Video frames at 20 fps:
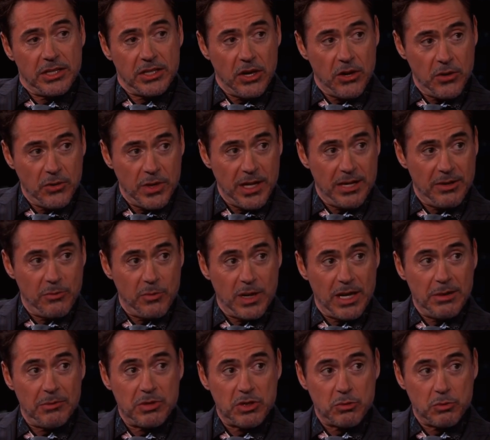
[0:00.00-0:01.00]
Tony
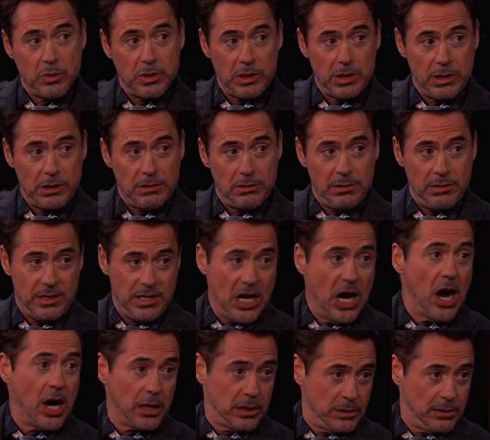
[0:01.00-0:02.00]
when he was really
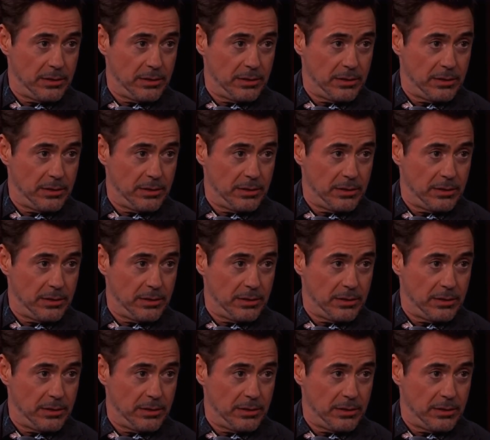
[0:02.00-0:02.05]
young.